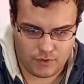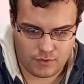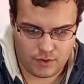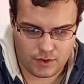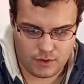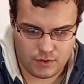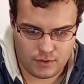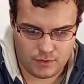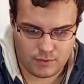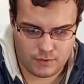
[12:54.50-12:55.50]
Okay,
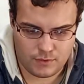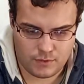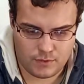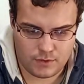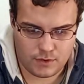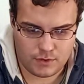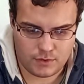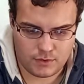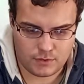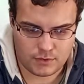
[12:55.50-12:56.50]
don't know how
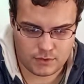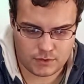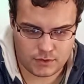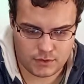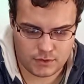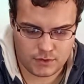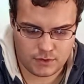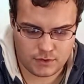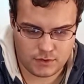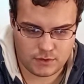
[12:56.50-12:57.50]
long this is gonna take.
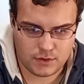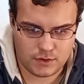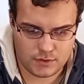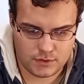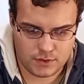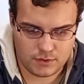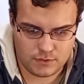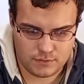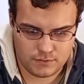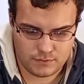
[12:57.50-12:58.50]
Okay, it's done.
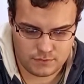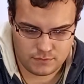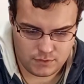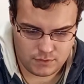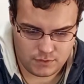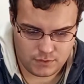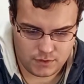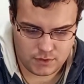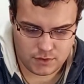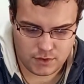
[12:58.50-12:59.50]

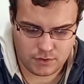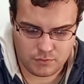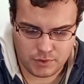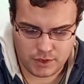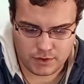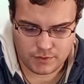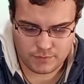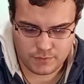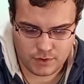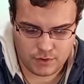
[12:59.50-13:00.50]
Entry complete.
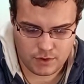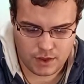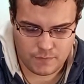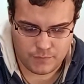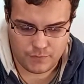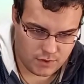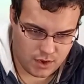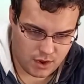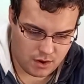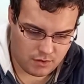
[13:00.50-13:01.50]
Okay,
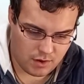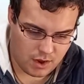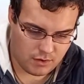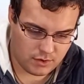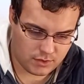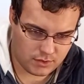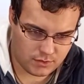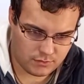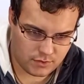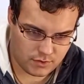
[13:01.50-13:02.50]
now how does this
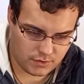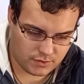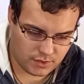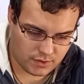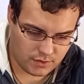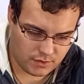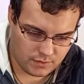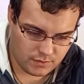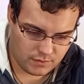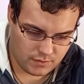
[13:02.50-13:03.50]
work exactly?
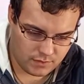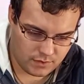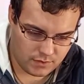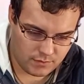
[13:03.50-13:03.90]
Let me